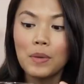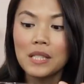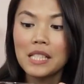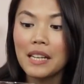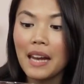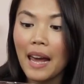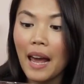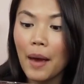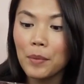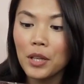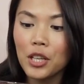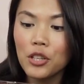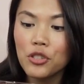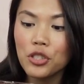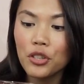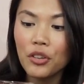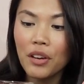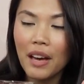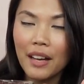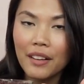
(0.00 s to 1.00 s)
But today I'm gonna
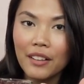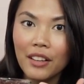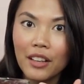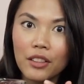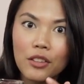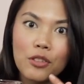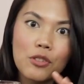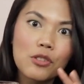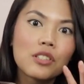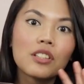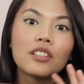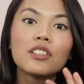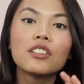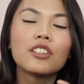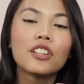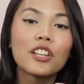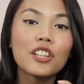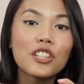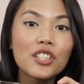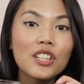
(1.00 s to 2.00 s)
show you how to get those
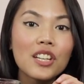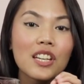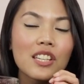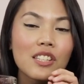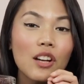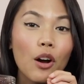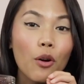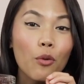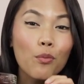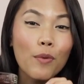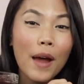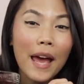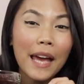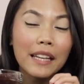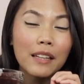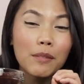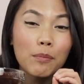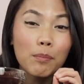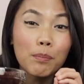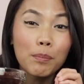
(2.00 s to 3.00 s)
delicious
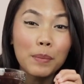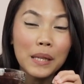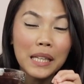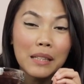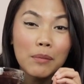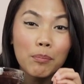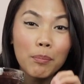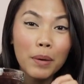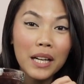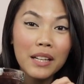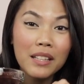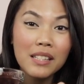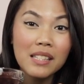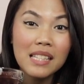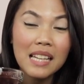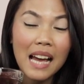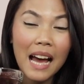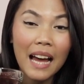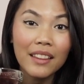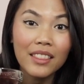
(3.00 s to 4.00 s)
red bean buns
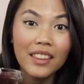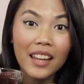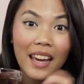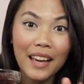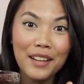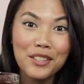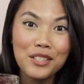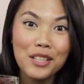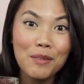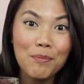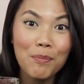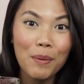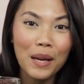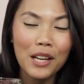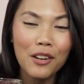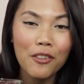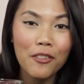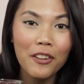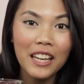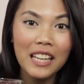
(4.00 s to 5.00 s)
at the Asian
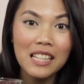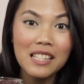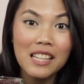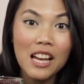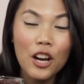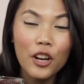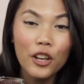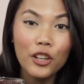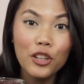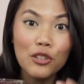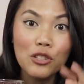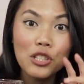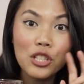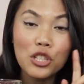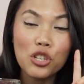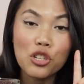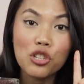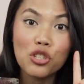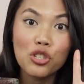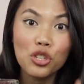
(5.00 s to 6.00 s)
bakeries using
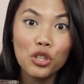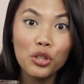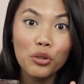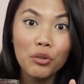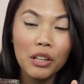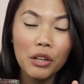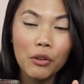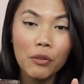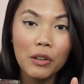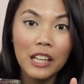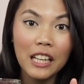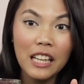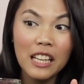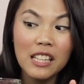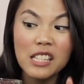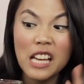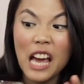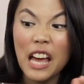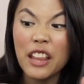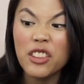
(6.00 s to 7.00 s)
just 2
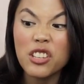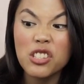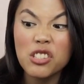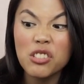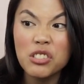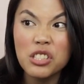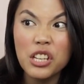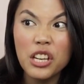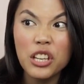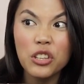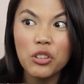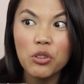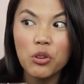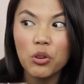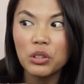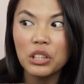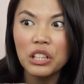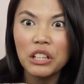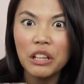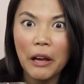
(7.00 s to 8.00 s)
ingredients, and this will take you
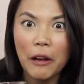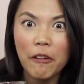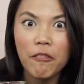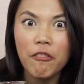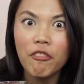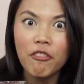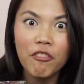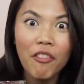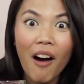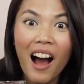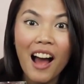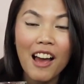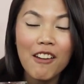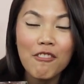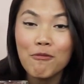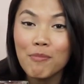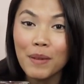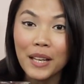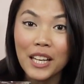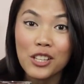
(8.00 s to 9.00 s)
only like
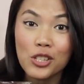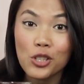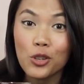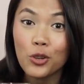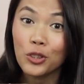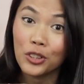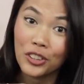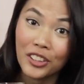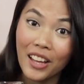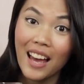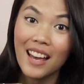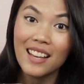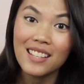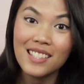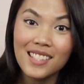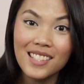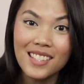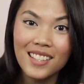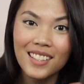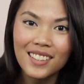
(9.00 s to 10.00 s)
5 minutes or
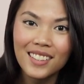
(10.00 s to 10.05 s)
less.